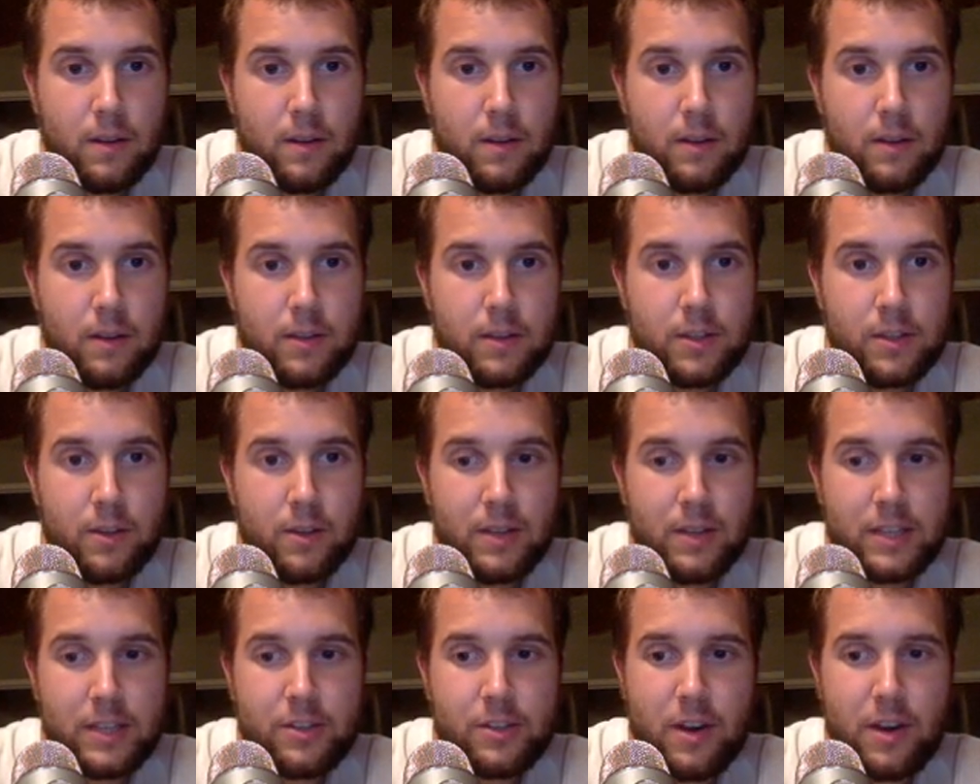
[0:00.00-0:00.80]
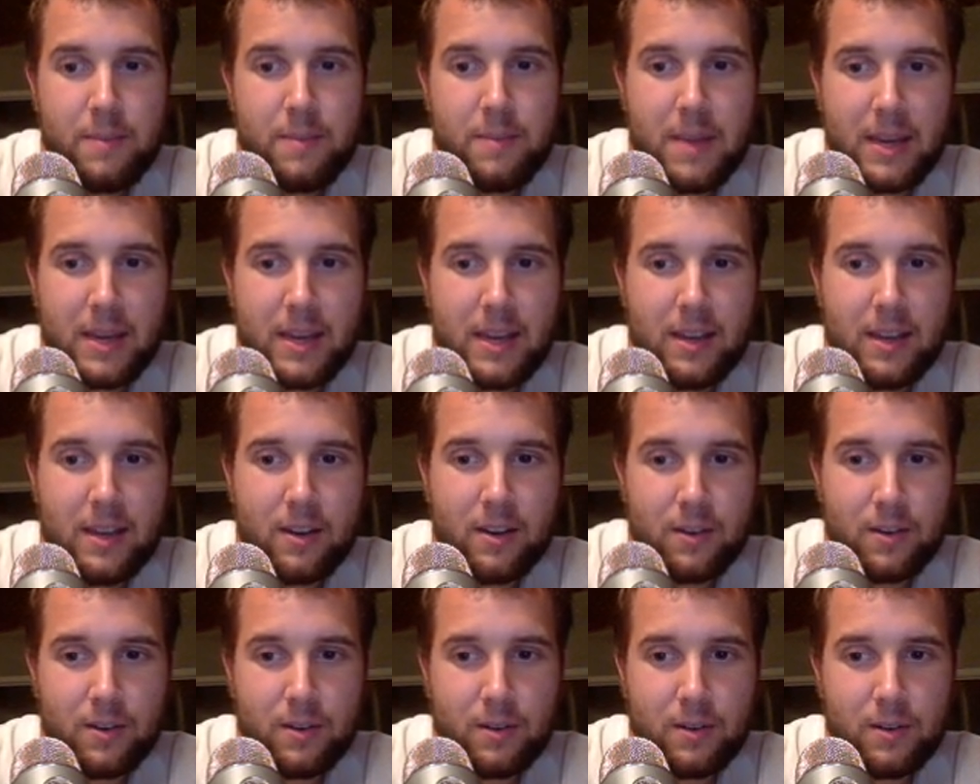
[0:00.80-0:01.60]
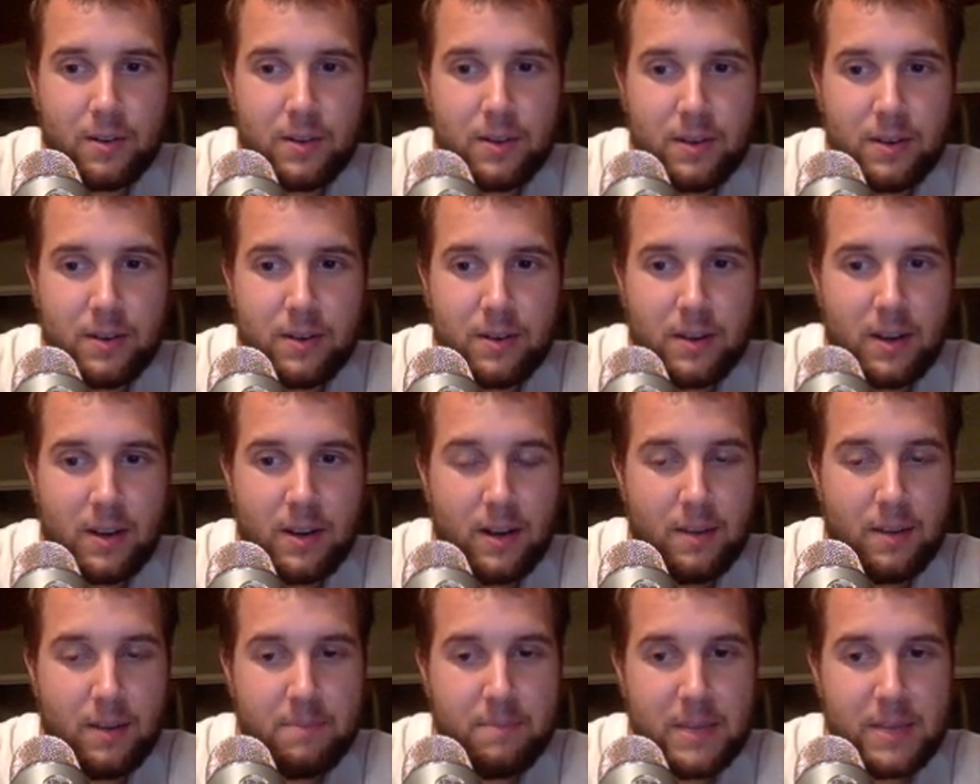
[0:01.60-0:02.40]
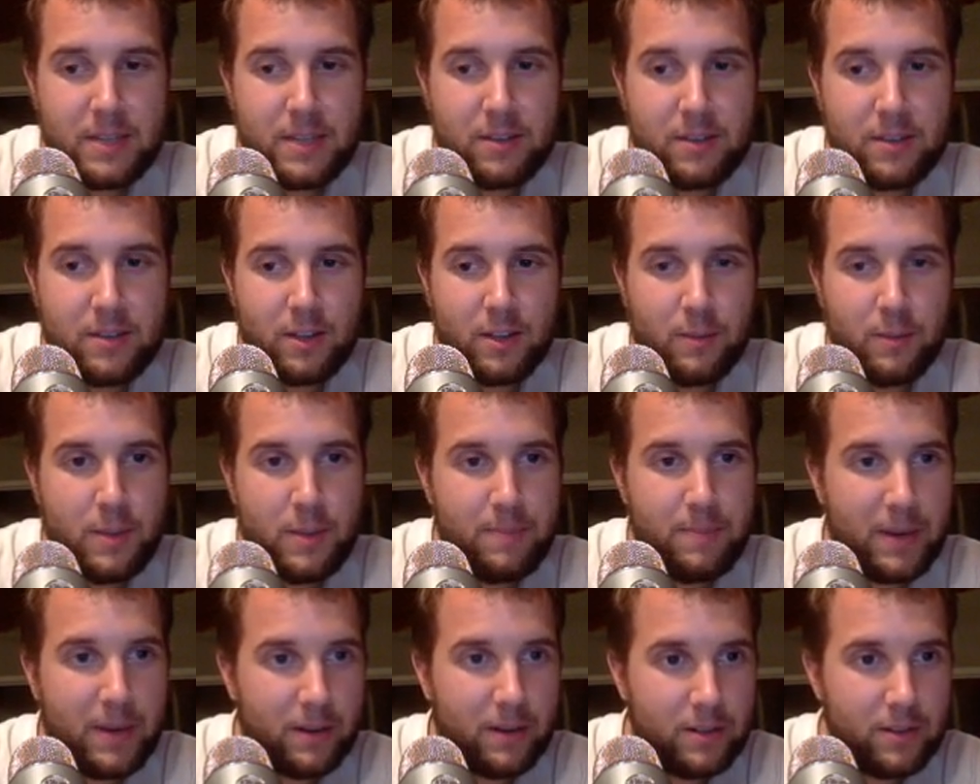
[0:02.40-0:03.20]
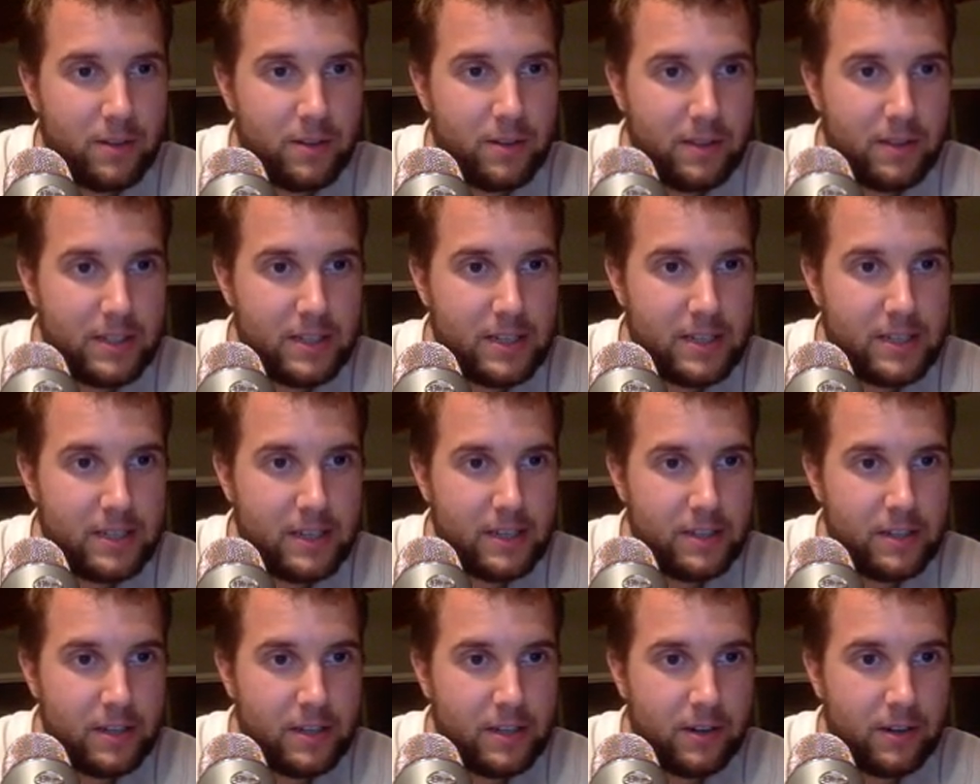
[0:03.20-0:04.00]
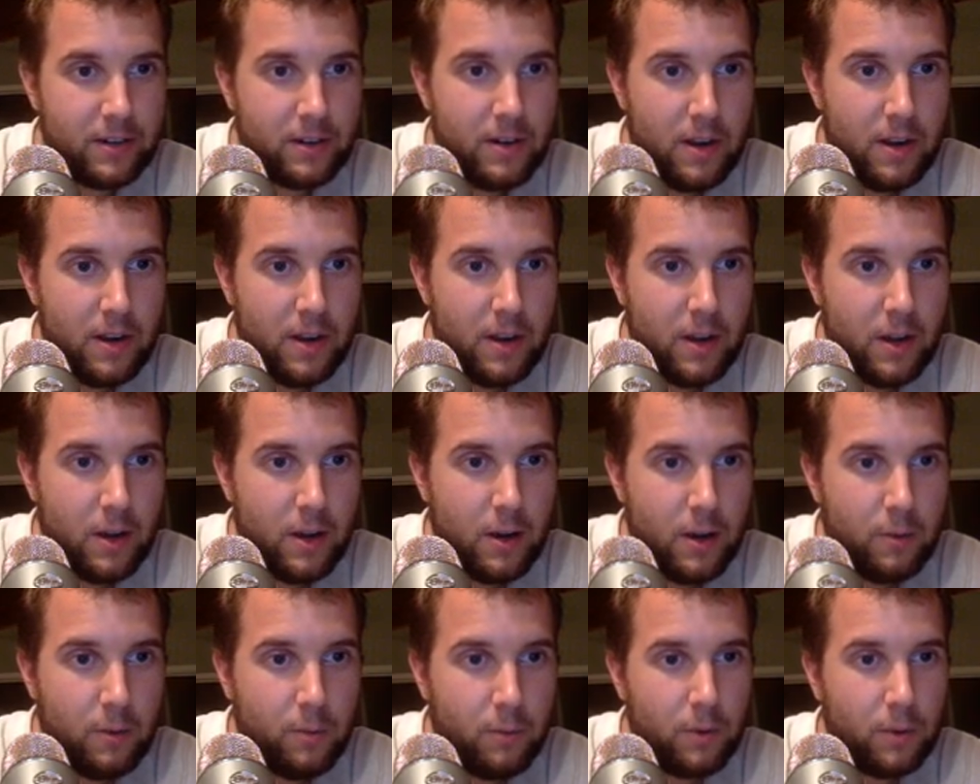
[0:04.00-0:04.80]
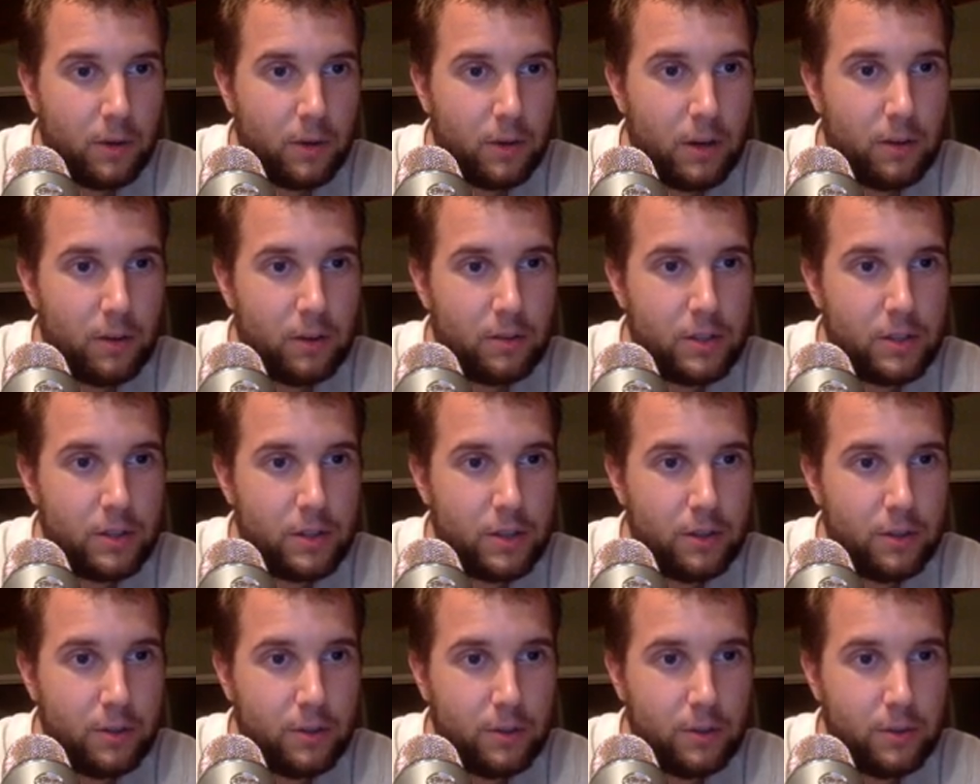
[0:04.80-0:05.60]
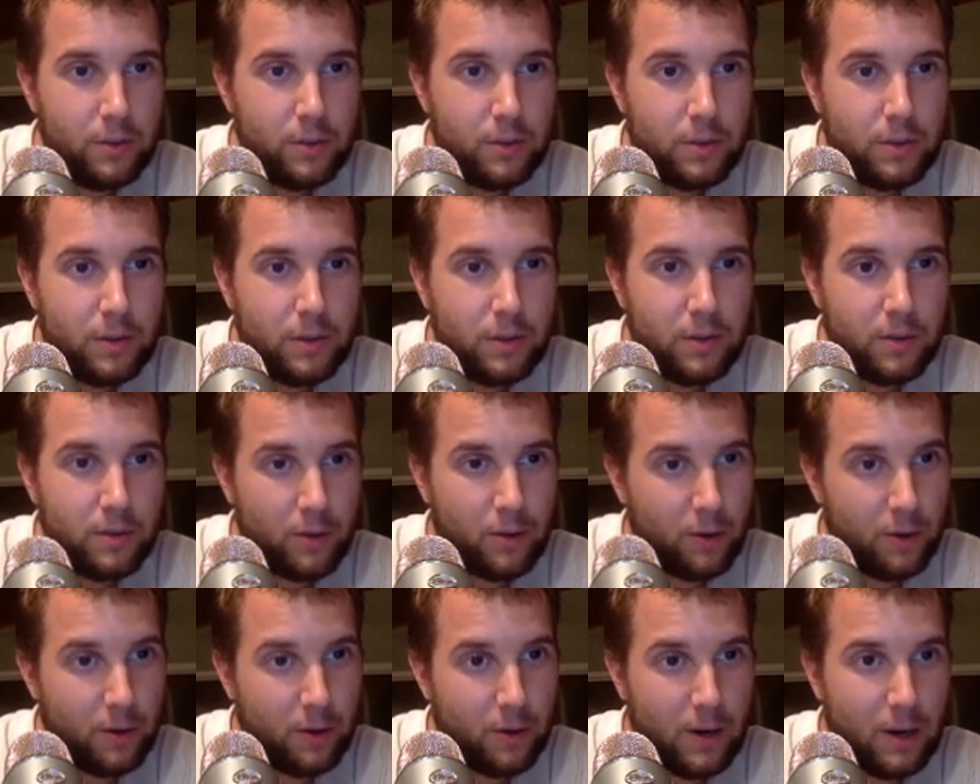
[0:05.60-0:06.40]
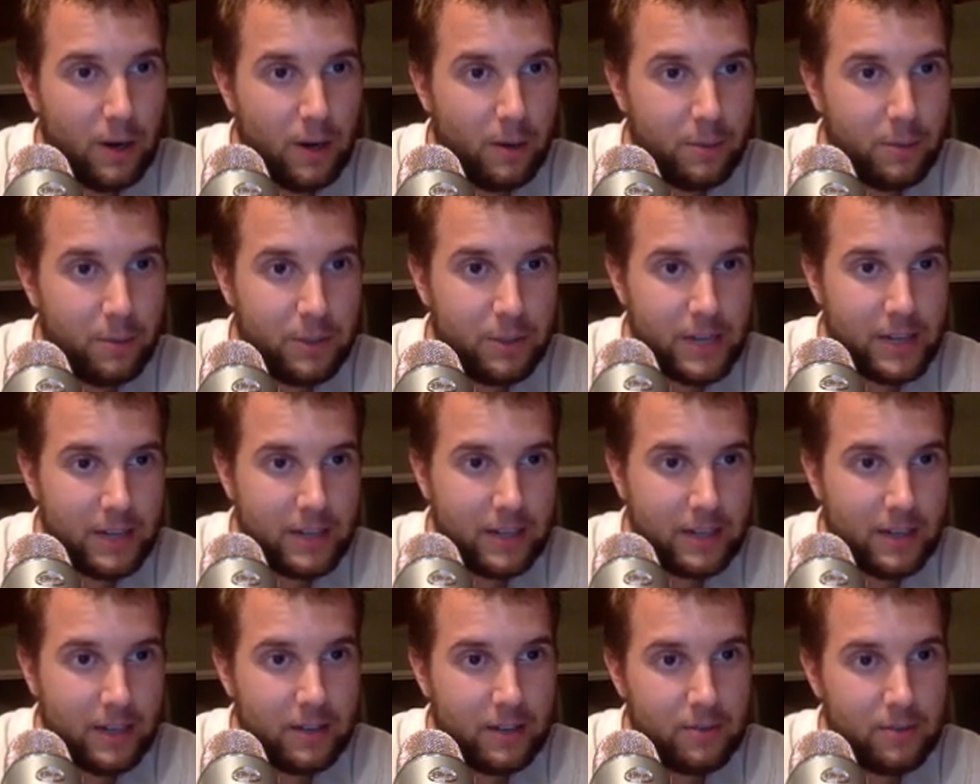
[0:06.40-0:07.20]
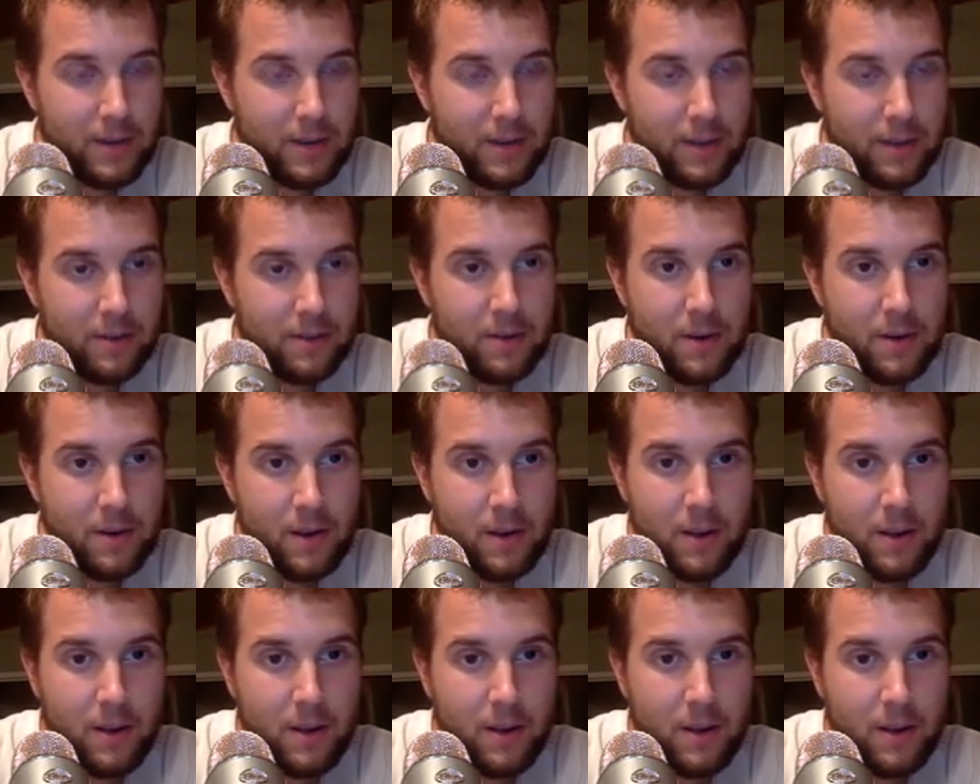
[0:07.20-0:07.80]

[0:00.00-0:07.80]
So let's try making our missiles a little bit bigger so this is easier. We'll go to, or our projectiles rather.